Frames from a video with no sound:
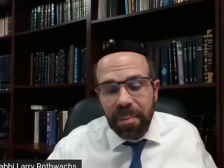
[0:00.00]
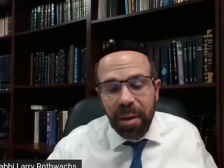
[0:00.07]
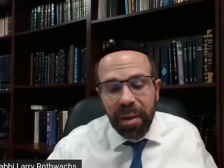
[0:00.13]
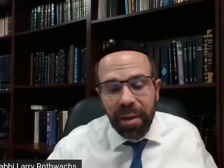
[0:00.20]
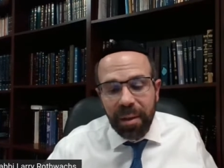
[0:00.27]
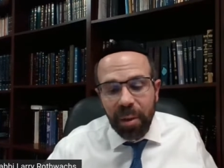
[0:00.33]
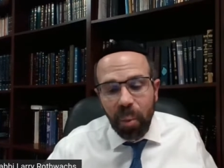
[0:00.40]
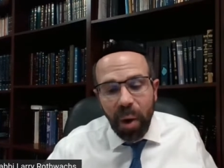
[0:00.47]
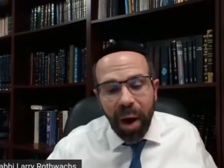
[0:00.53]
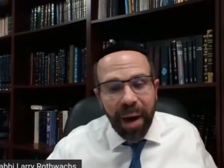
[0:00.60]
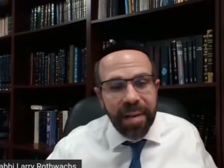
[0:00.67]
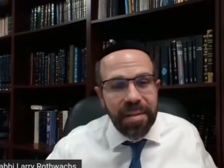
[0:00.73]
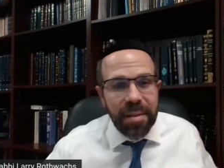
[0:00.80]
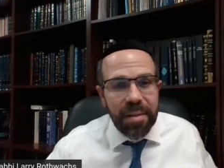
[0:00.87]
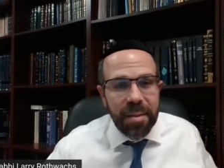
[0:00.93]
be the
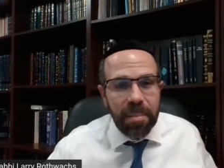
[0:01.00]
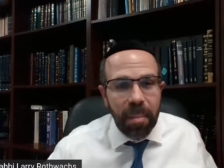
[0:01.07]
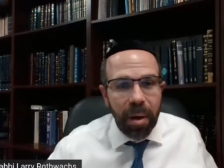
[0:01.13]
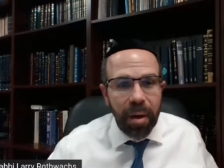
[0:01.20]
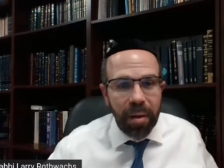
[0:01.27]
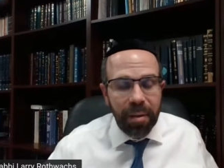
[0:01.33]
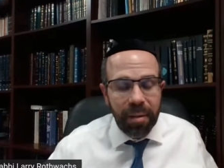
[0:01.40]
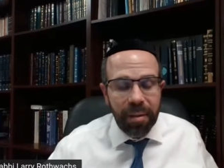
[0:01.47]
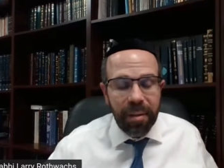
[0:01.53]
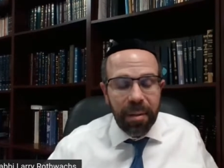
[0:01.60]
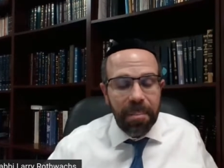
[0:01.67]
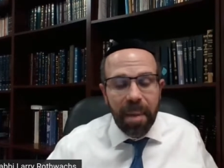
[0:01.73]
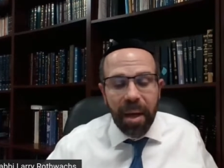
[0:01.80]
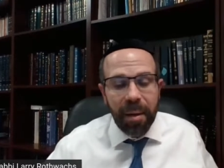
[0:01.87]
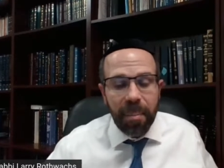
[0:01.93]
wisest men
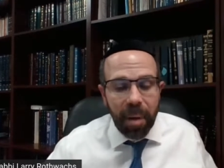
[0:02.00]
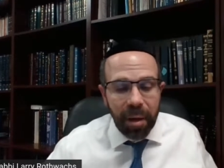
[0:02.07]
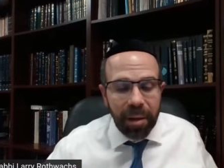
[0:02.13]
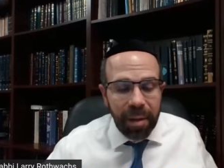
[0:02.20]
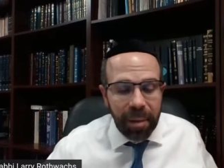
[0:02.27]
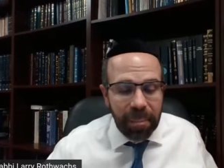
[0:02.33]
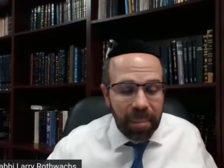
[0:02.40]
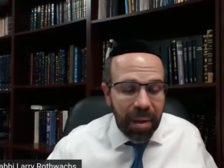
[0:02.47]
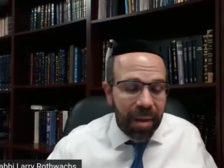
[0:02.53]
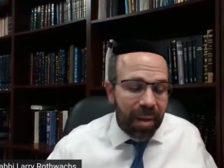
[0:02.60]
among them.